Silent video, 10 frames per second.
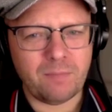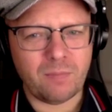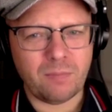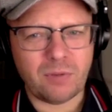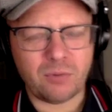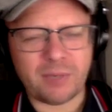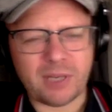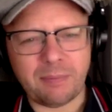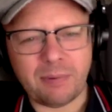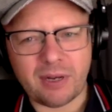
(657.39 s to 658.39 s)
which will be
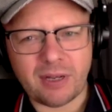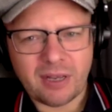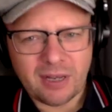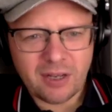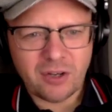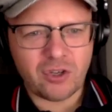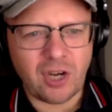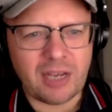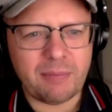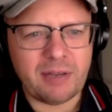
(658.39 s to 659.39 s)
keeping
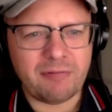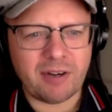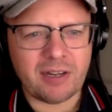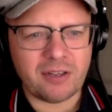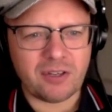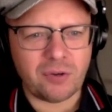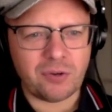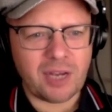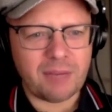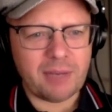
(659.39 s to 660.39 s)
Jamie, friend of the show,
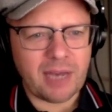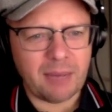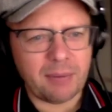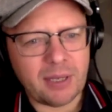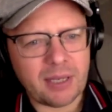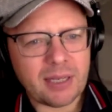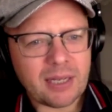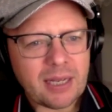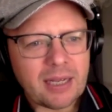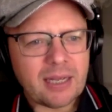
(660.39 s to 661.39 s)
Jamie, happy.
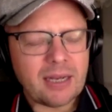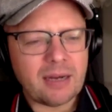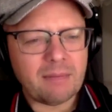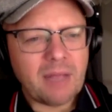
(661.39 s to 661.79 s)
And